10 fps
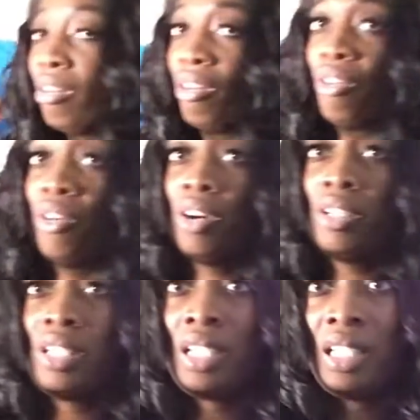are
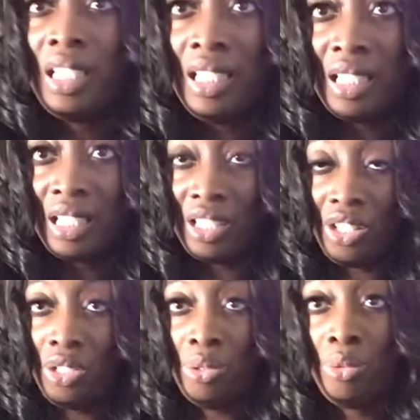the least
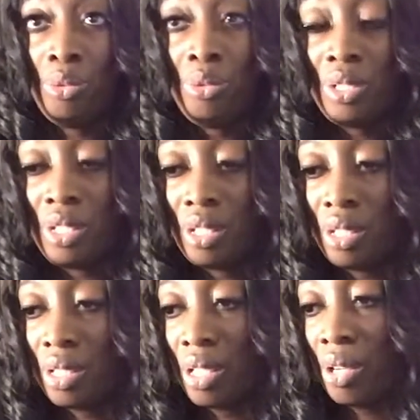used,
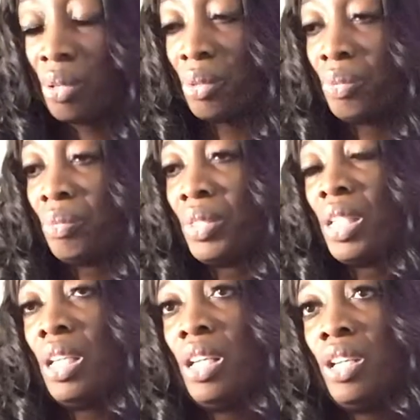so
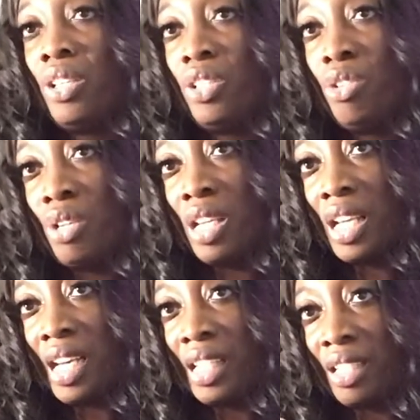you can
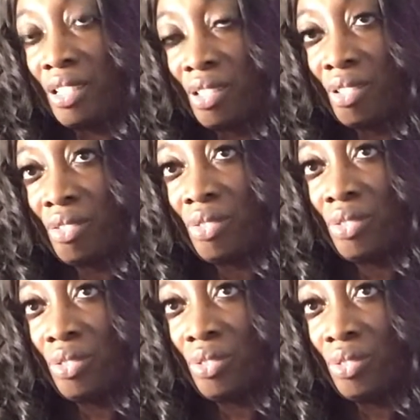kind of
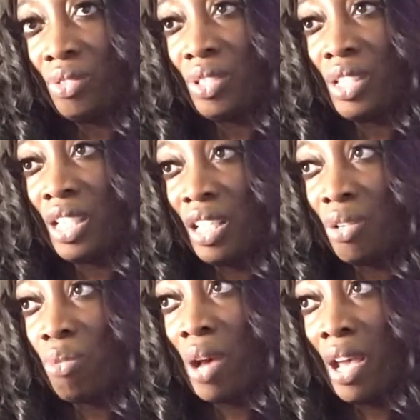get
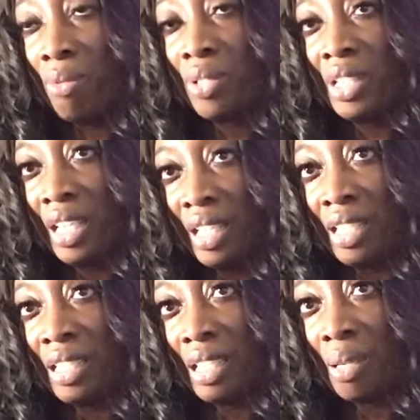away with getting
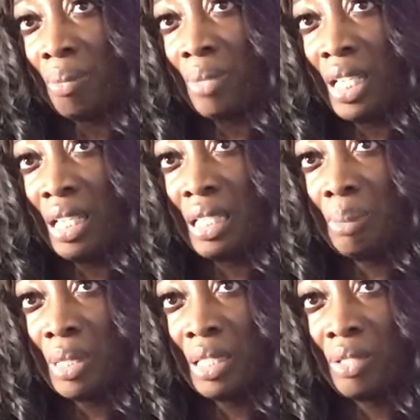some
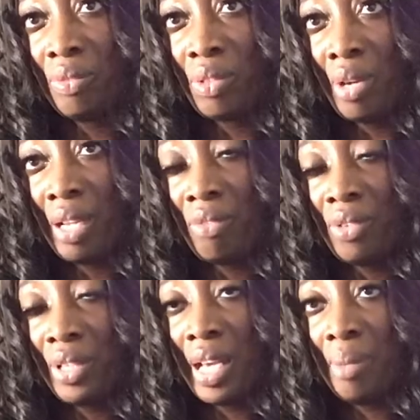inexpensive thread
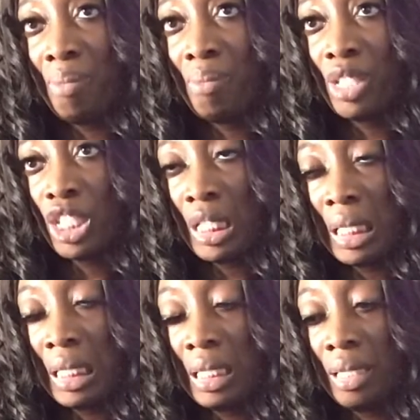for that
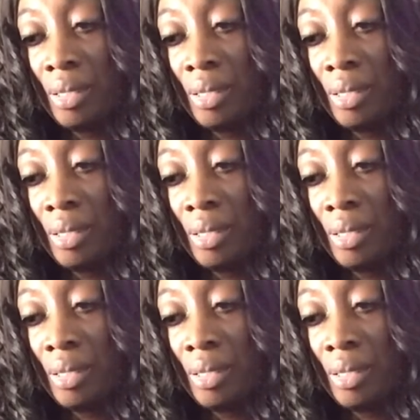machine.